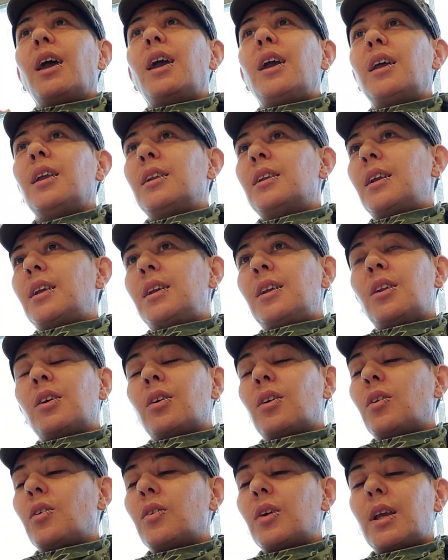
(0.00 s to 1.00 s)
And,
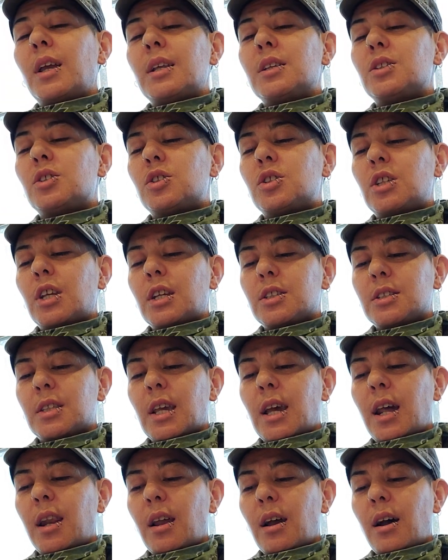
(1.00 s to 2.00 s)
it's just
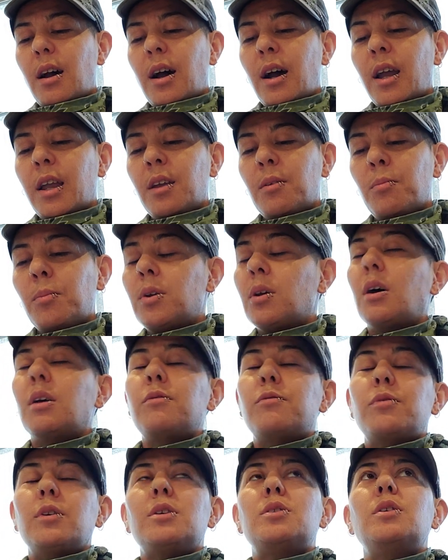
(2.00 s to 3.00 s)
that I am beyond
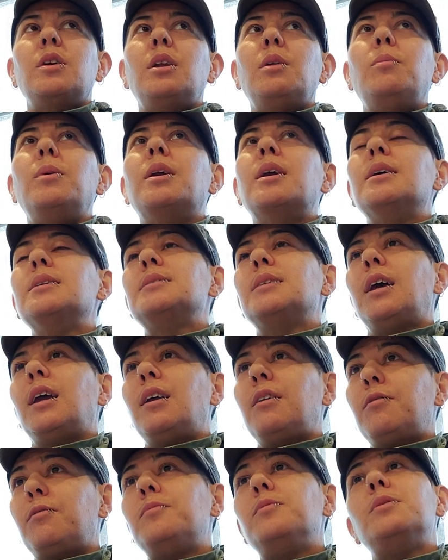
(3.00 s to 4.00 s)
frustrated because I
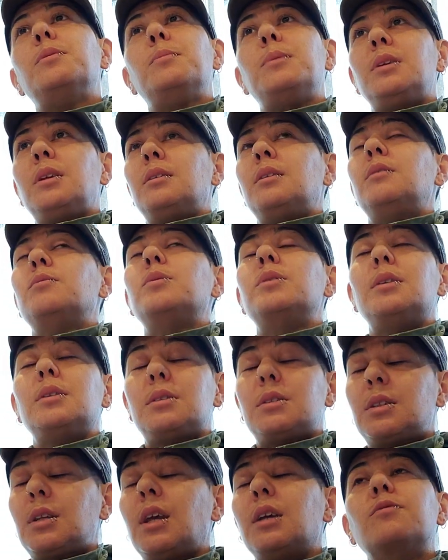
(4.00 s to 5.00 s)
have been dealing with
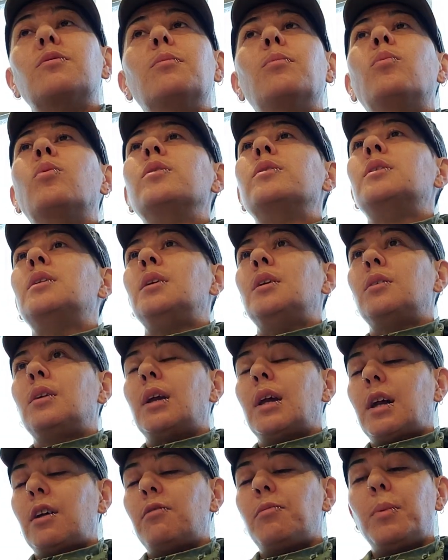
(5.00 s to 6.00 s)
this, yes, for more than a year and
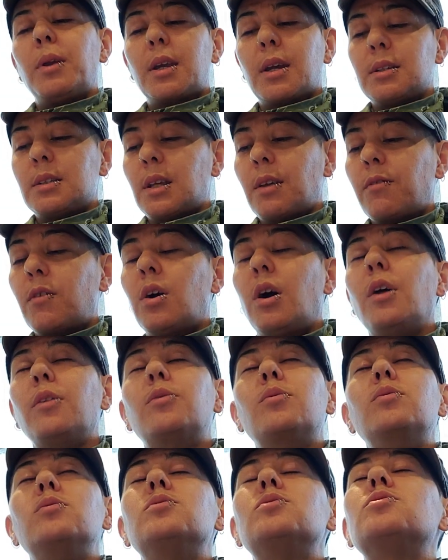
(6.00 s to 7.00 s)
a half, because I've gone
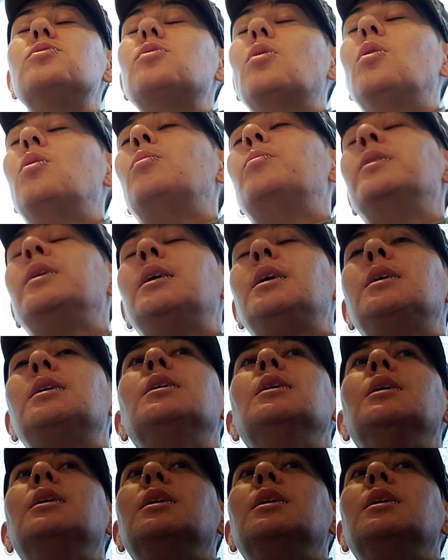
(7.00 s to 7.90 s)
through so many